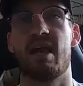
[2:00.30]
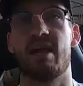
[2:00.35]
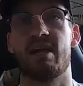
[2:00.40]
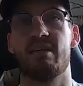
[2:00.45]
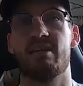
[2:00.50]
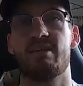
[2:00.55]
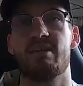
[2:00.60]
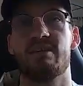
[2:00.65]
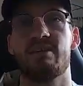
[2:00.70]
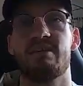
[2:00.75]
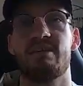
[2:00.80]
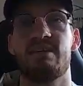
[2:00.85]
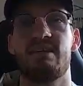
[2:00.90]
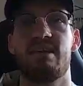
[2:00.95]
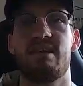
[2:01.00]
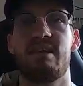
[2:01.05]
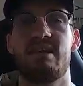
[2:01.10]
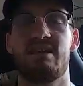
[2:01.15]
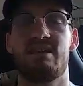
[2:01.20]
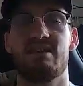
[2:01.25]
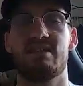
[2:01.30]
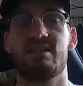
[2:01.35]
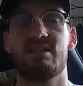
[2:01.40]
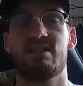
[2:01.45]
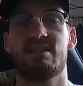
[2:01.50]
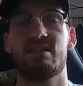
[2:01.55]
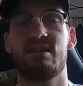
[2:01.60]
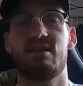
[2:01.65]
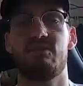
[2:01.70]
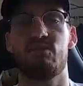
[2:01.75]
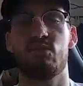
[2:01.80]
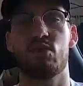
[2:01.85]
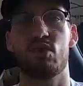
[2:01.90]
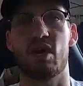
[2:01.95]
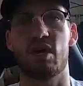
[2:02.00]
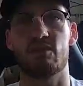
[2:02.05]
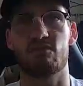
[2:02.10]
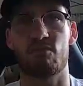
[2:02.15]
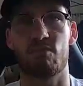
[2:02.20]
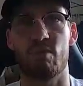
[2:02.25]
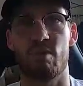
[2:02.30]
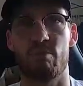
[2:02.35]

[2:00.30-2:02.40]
And it is, if you guys